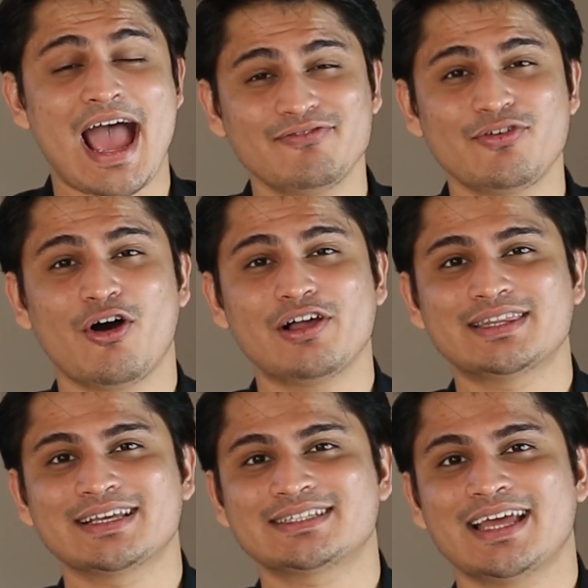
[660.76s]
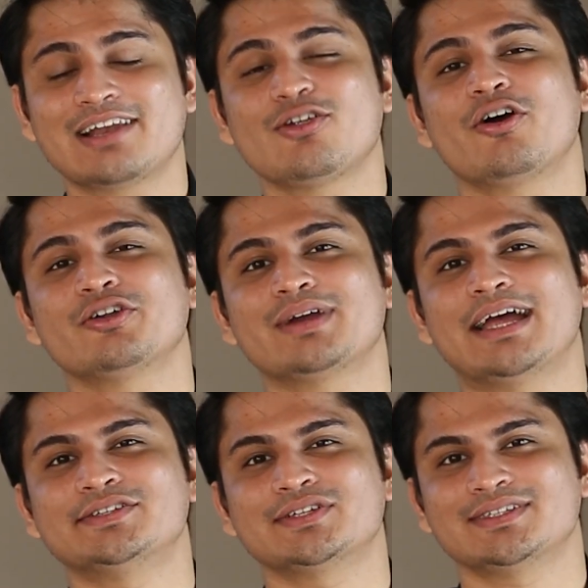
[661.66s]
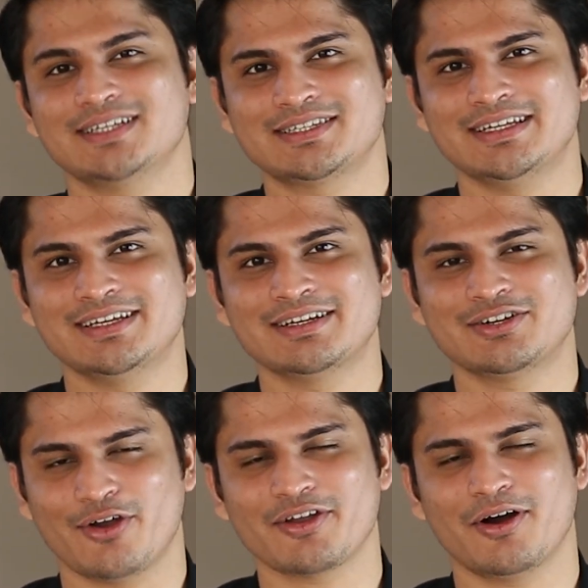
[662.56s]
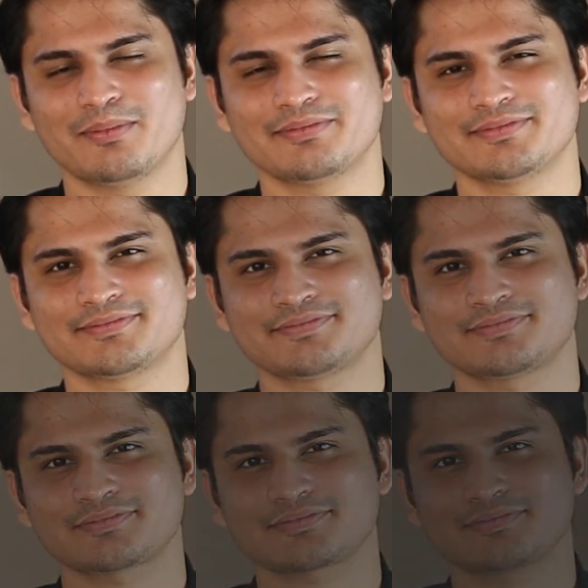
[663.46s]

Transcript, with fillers: And for all things tech, log on to Gadgets360.com.